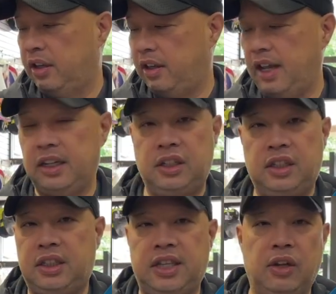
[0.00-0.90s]
that
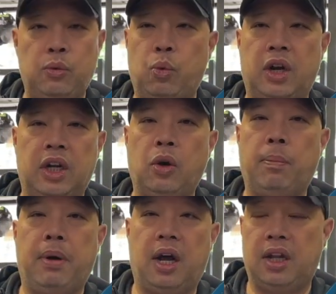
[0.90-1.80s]
doesn't want to go
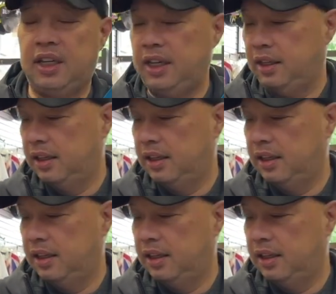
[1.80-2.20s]
poly,